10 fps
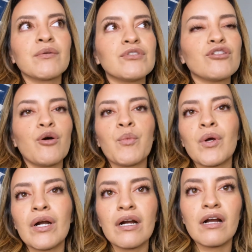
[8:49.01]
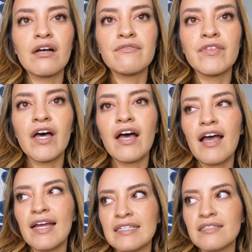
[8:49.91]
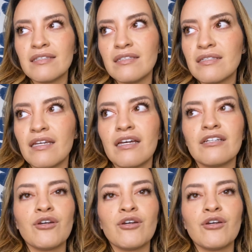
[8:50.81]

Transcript: There was no more of the anesthesia,